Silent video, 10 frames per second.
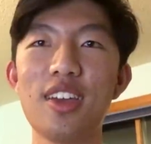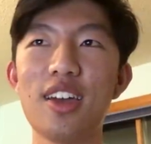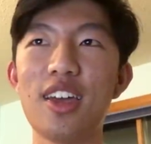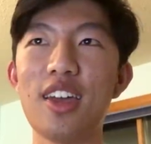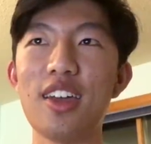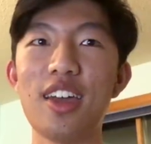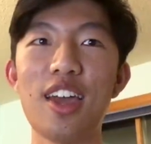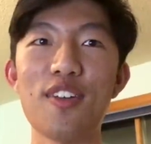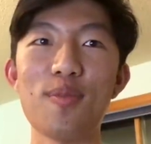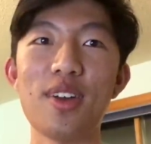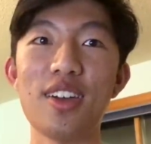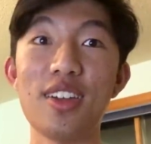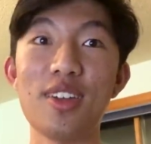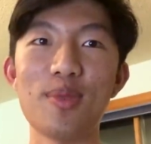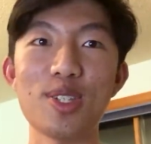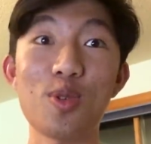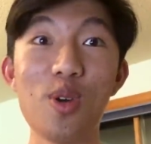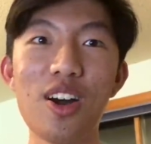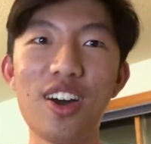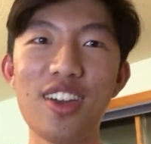I, I have my, my
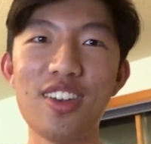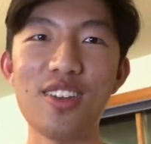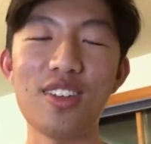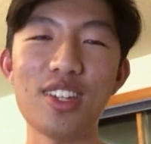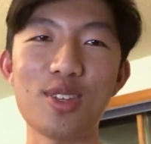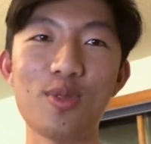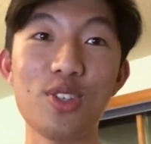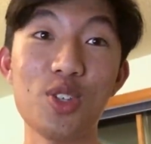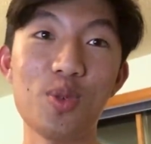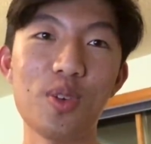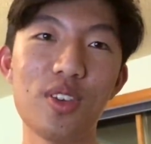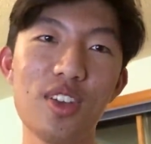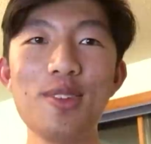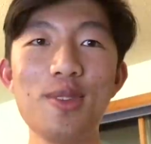squad. No, that's a cringy word.